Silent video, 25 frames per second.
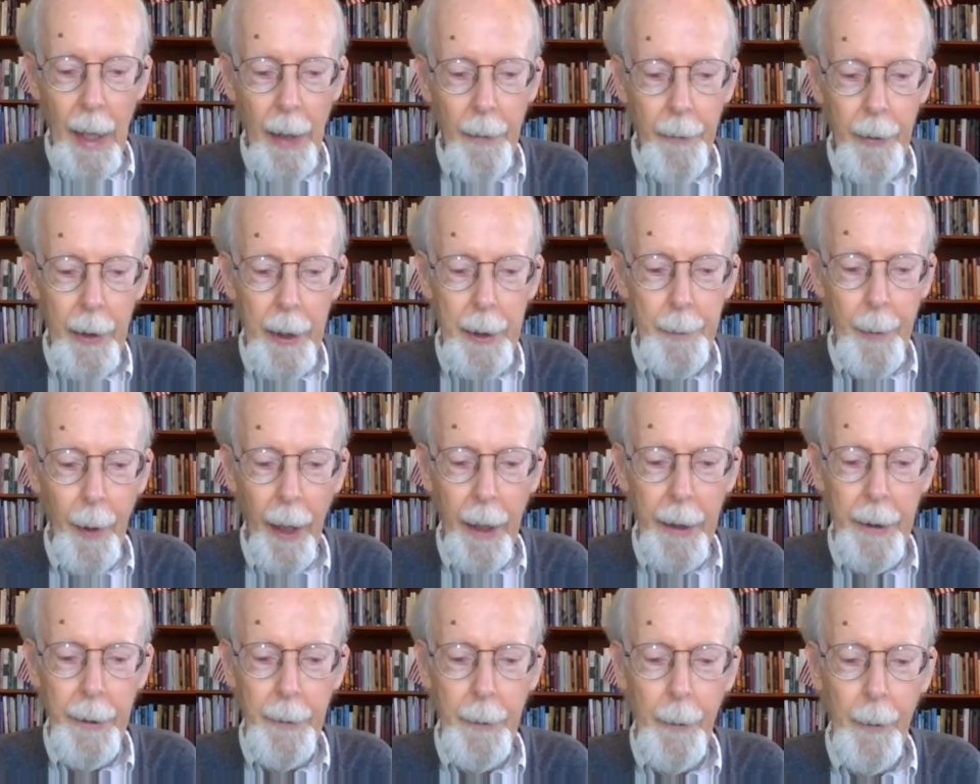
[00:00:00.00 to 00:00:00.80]
He
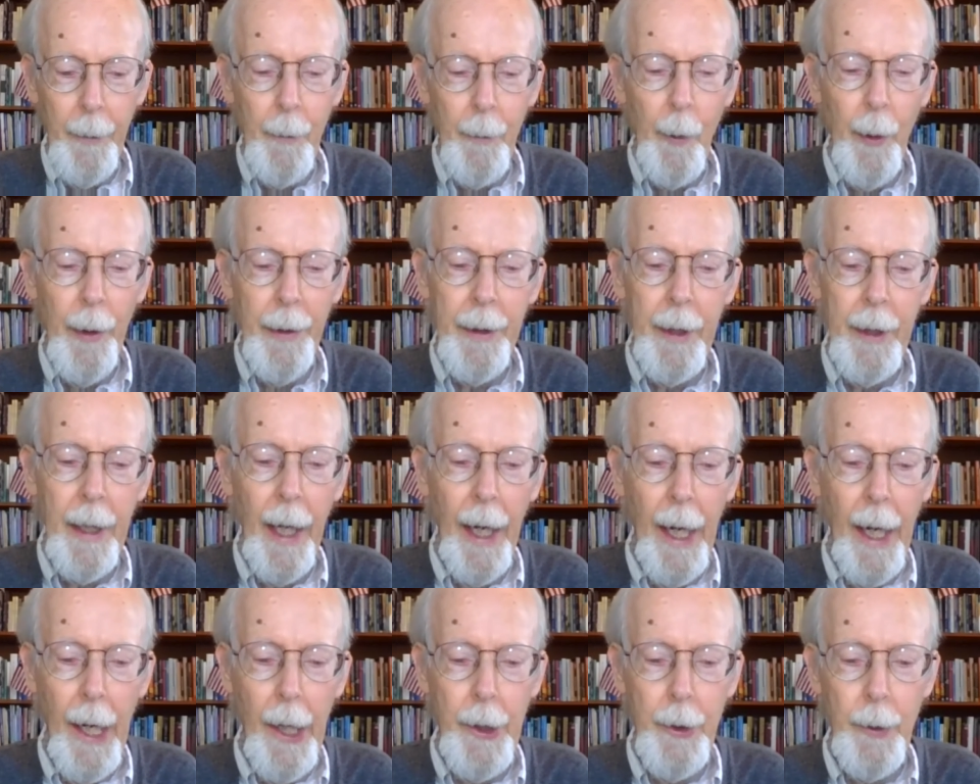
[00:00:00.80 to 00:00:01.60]
responded with
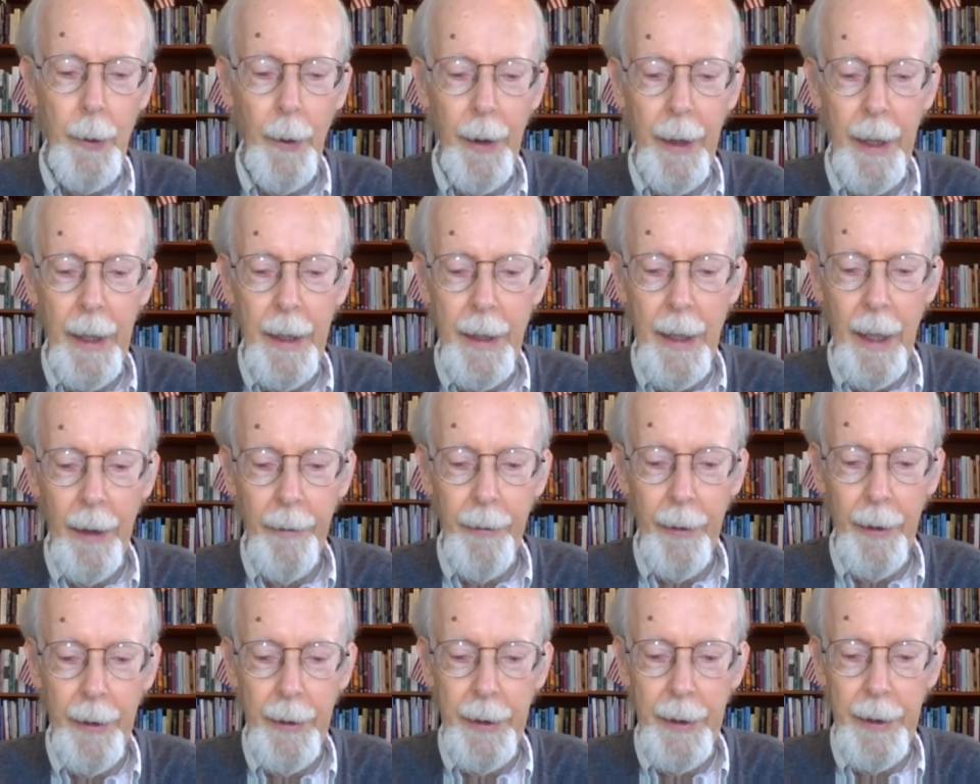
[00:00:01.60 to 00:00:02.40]
casual
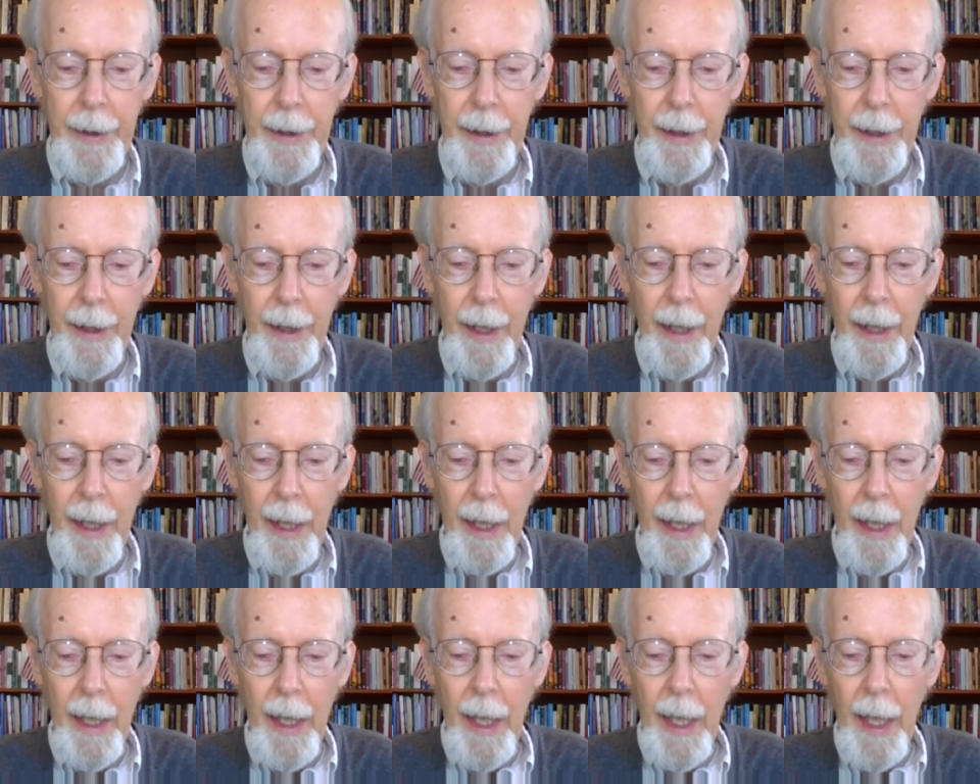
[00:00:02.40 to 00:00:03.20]
indifference.
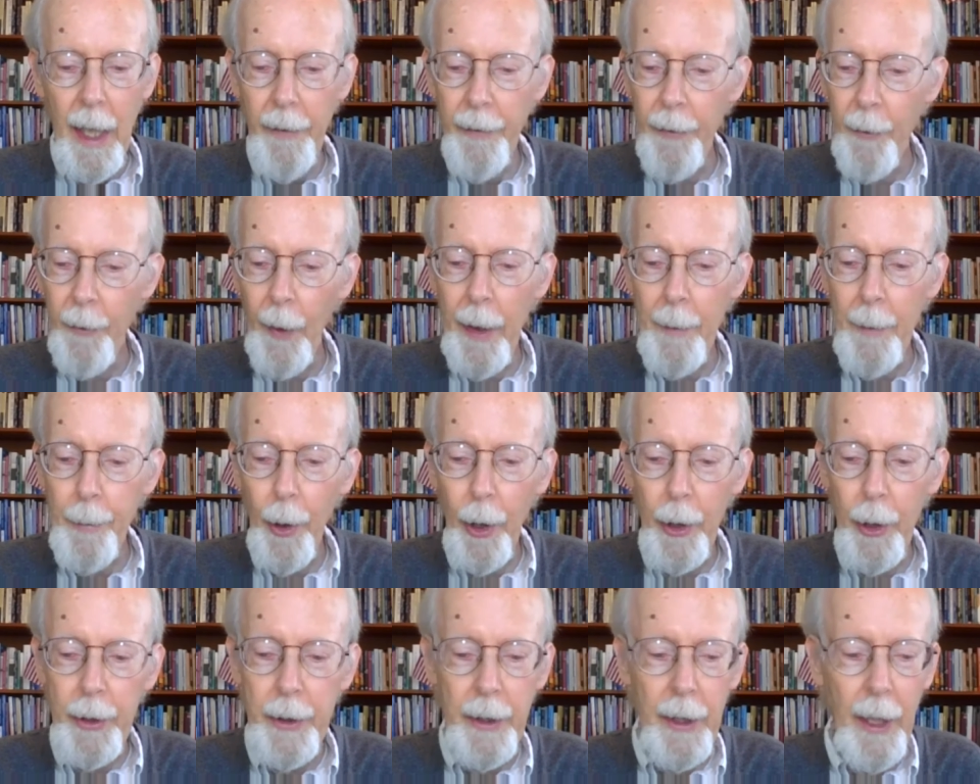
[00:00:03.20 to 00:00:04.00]
If the right
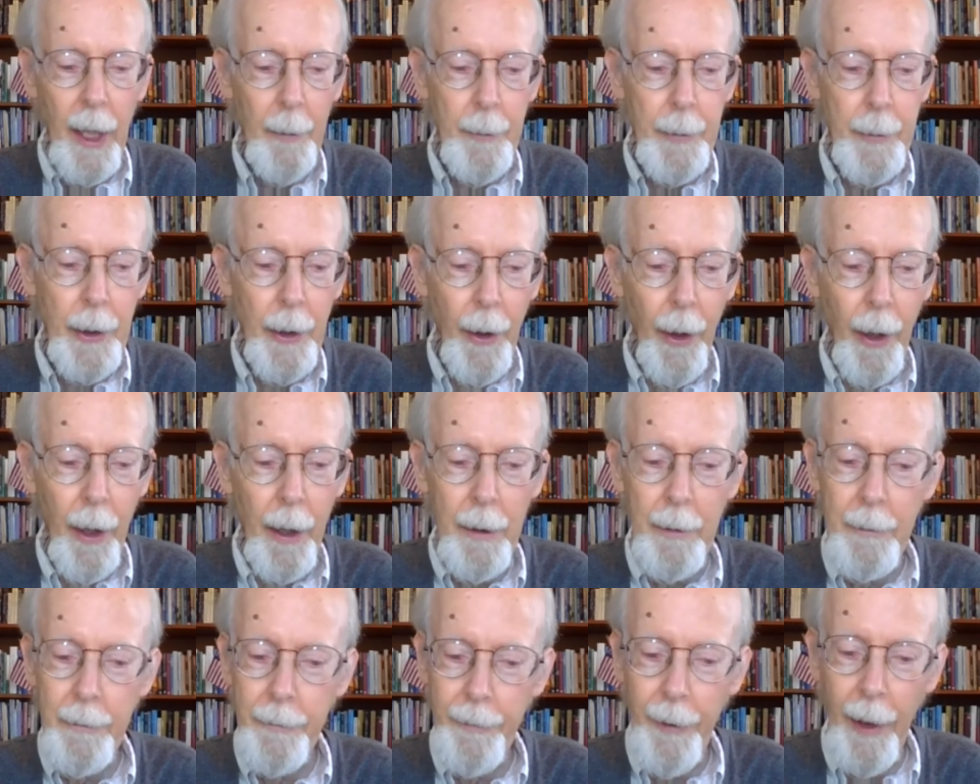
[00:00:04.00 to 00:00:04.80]
person comes
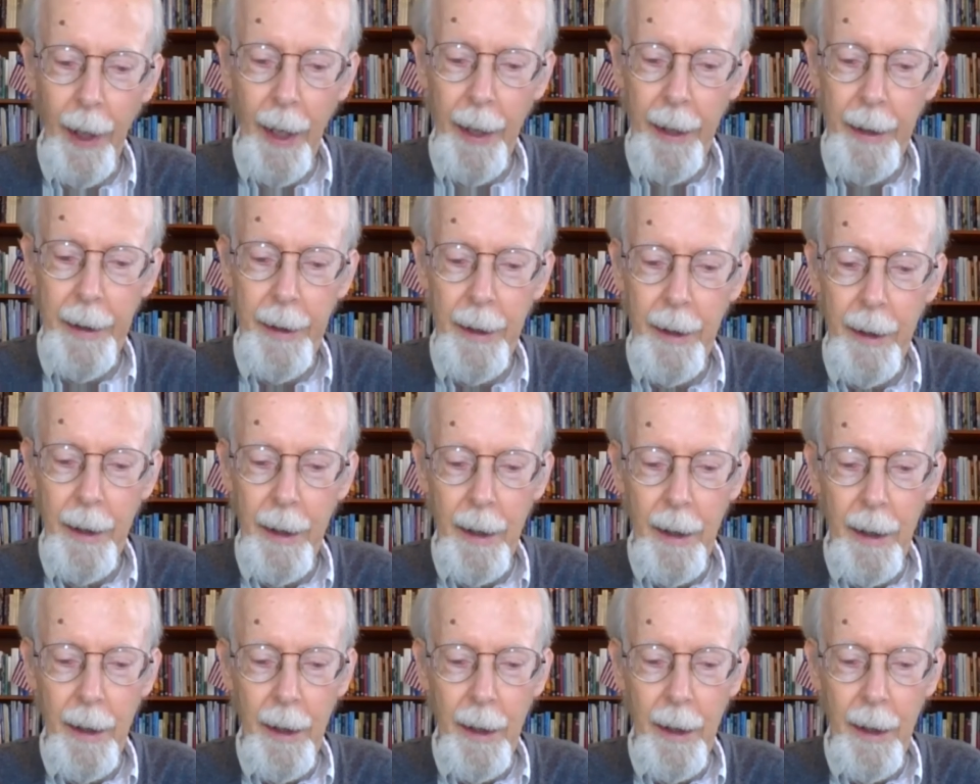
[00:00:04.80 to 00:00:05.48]
along, fine.